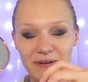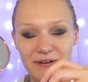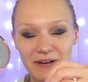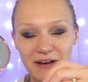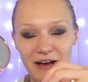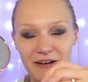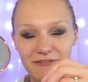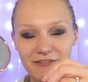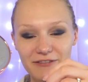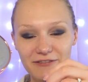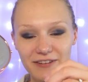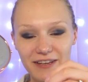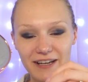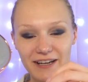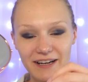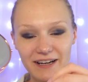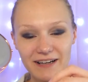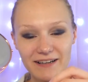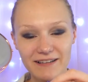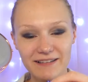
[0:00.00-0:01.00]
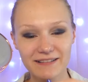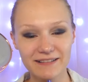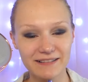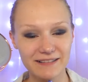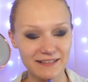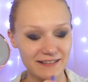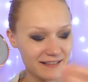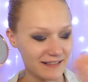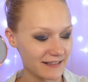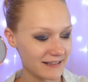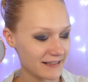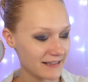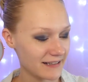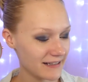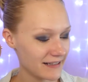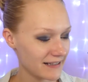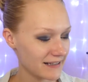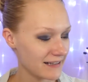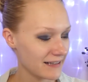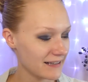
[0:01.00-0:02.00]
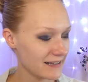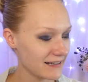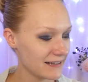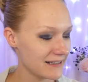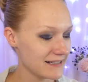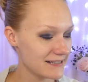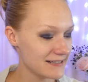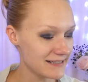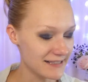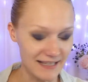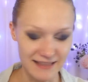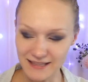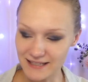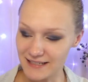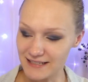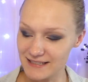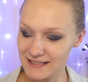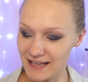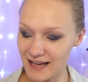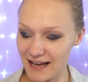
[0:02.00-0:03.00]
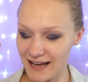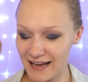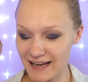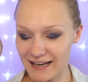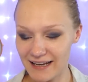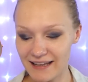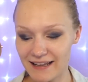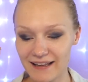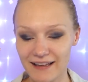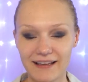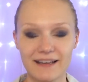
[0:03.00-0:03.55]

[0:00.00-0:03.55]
off of here. Set that aside.